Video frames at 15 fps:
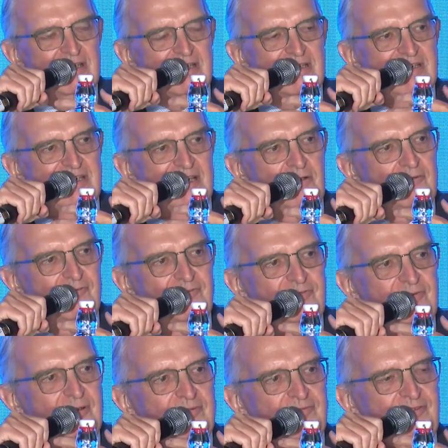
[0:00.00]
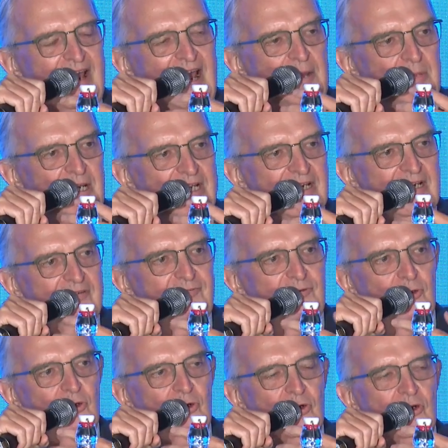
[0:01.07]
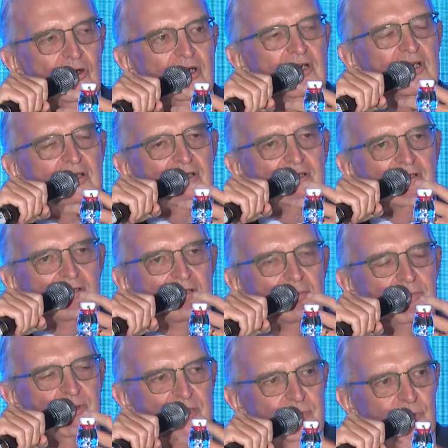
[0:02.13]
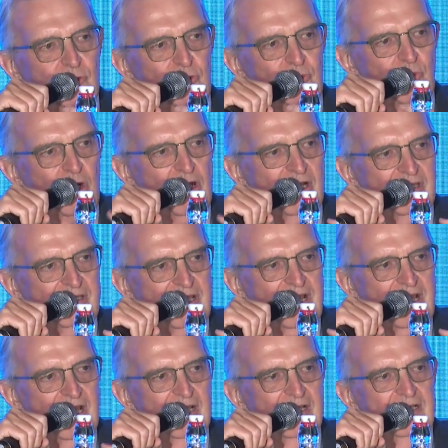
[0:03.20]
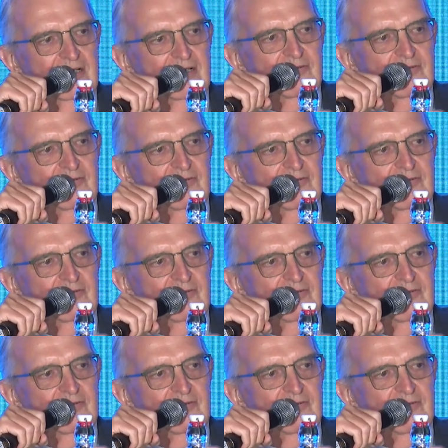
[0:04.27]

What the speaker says: itself a family for the people who work there,